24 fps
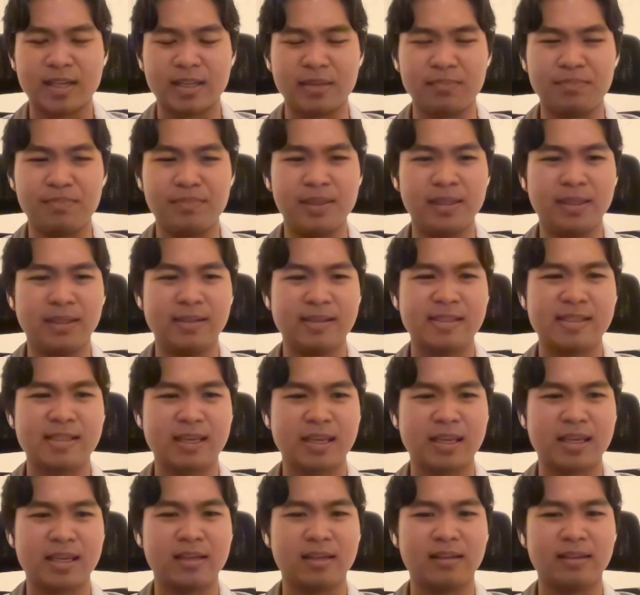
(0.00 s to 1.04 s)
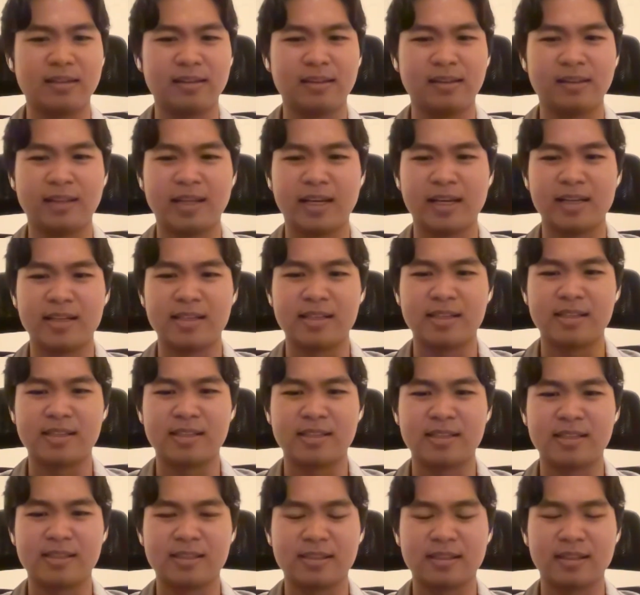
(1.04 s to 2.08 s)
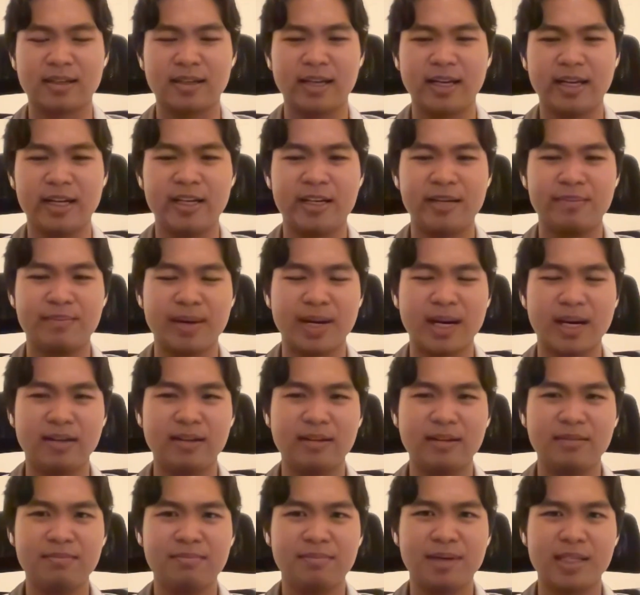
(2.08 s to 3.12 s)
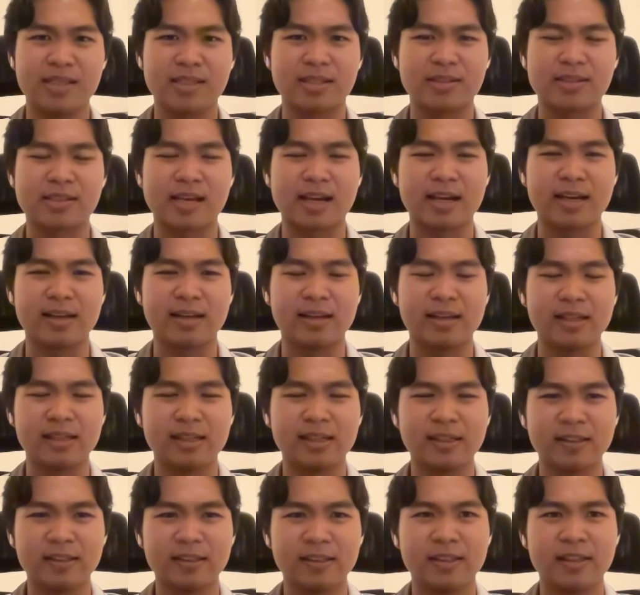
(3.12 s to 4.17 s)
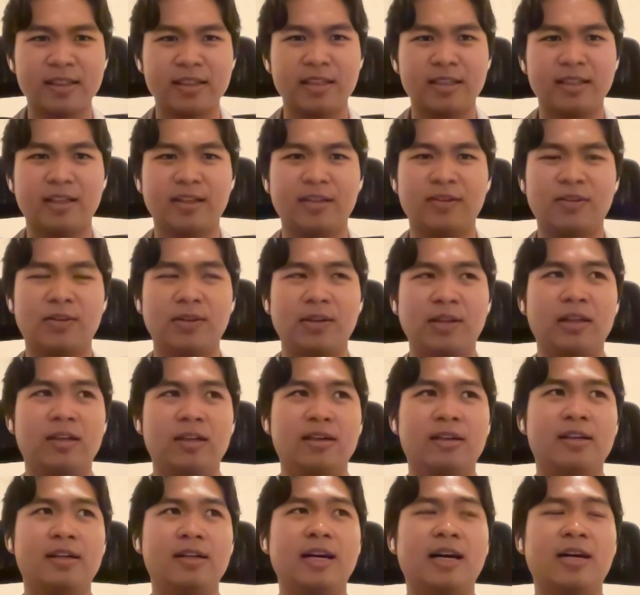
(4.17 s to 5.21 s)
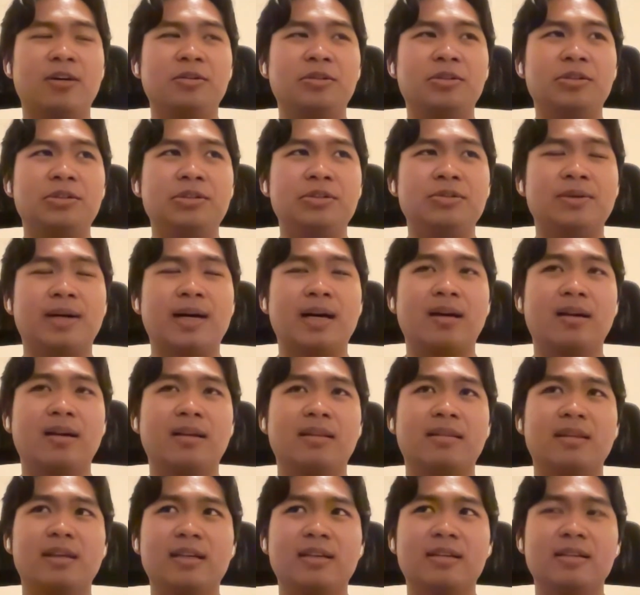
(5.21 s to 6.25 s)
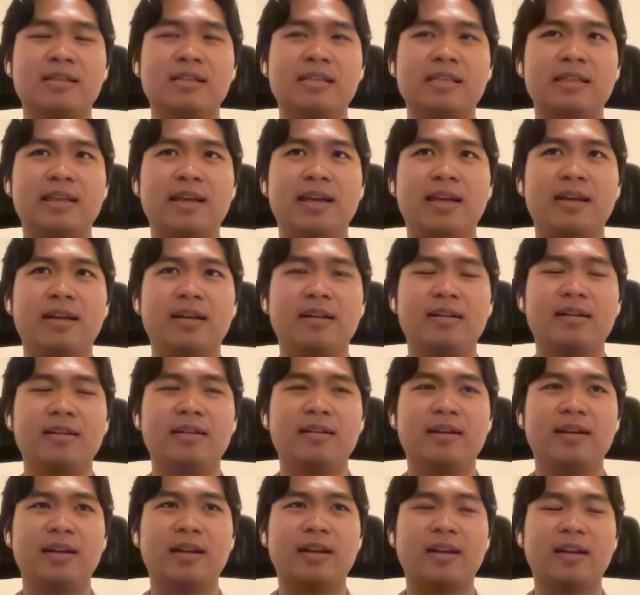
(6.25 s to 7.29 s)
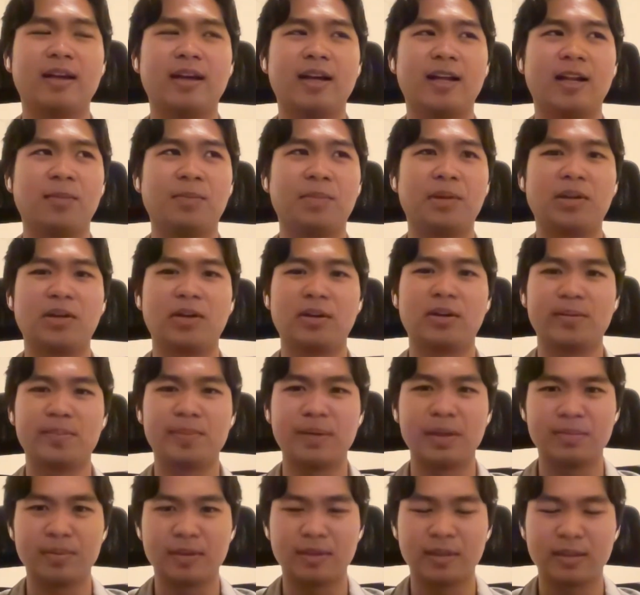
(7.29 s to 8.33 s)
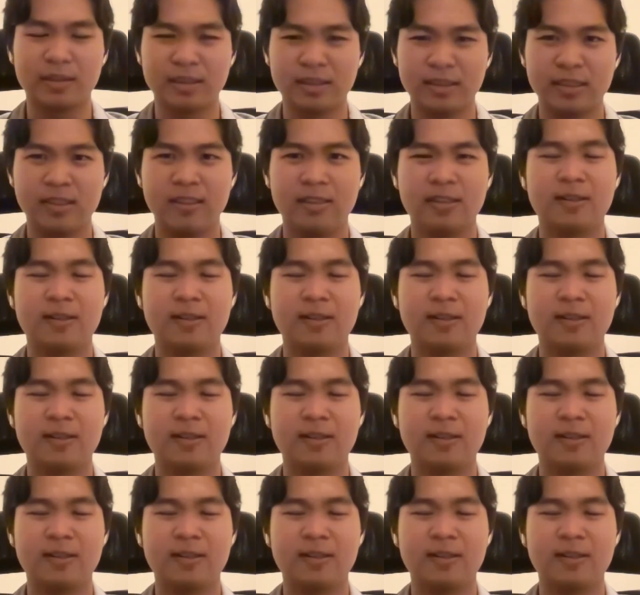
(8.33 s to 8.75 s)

think build skill that is in demand by society. You know, learn how to do hard things that help a lot of people.